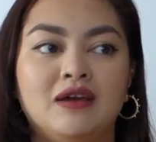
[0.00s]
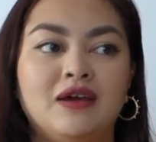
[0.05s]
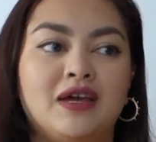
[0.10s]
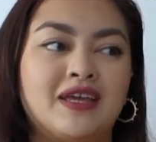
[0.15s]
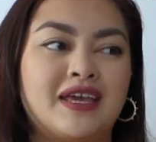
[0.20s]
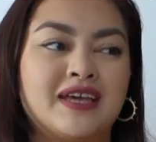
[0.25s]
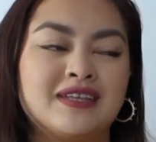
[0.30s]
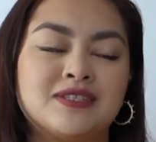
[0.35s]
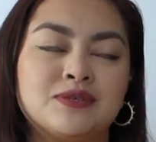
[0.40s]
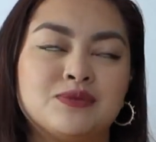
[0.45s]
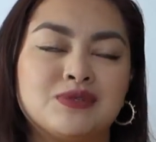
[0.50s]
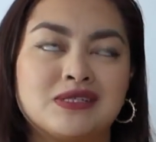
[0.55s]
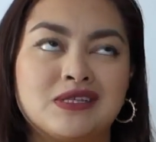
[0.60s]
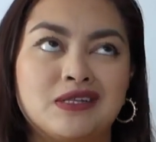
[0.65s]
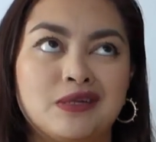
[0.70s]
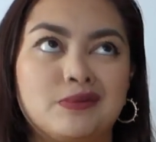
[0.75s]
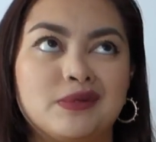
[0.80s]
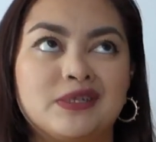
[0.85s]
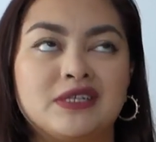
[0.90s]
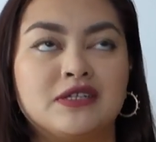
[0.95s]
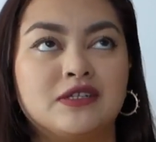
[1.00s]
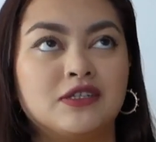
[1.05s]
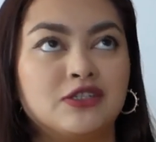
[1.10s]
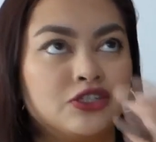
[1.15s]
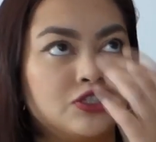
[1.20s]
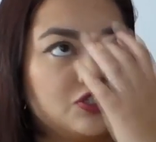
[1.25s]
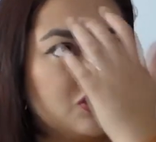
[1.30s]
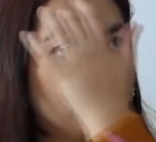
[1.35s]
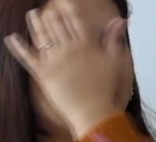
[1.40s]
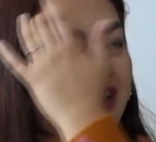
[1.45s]
I guess it was a limited
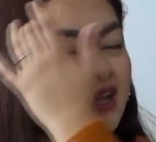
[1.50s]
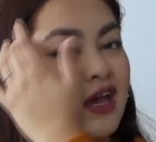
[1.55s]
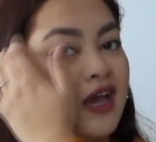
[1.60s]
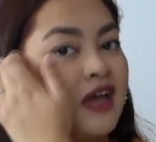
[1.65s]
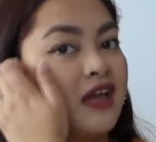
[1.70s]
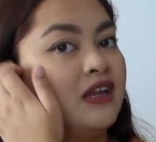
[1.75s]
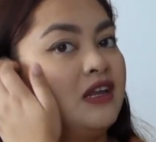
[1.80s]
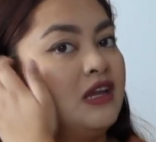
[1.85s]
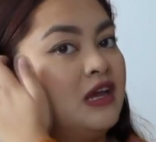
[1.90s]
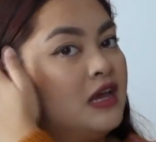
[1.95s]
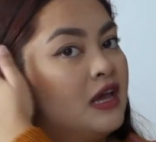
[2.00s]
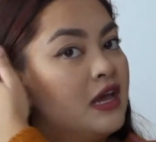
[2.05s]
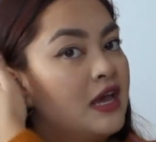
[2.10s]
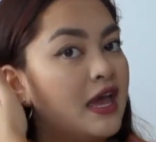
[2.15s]
edition line,